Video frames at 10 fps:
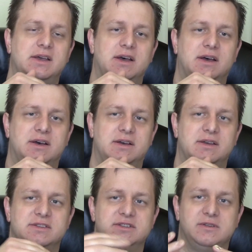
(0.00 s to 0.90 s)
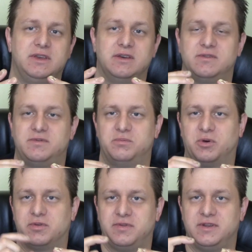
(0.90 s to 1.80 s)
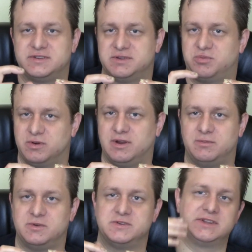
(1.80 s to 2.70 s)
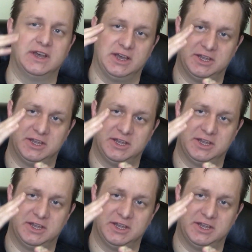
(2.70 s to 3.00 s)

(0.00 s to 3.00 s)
to give both of their support numbers